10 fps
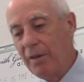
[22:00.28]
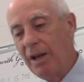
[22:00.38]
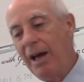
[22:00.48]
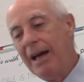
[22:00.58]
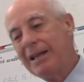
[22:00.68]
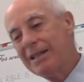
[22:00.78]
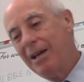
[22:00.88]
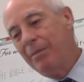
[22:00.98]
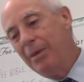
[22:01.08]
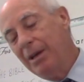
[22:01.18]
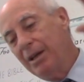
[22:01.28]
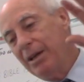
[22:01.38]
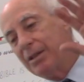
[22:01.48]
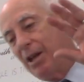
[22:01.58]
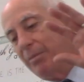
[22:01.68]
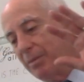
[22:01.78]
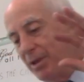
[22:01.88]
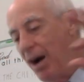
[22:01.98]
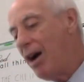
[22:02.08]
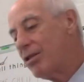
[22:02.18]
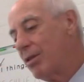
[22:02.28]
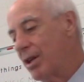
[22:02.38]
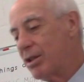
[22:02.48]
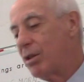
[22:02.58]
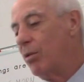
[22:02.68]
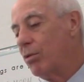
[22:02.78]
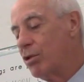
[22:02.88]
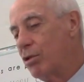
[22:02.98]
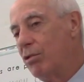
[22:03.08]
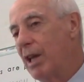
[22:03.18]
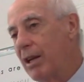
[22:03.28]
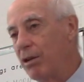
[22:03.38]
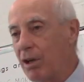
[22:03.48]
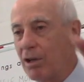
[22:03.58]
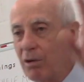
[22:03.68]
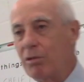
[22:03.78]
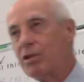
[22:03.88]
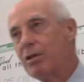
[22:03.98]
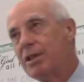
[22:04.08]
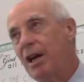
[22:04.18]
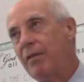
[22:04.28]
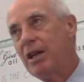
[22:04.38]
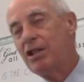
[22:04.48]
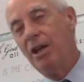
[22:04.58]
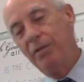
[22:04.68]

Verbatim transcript: the line, some doctrine has told you that you can lose your salvation.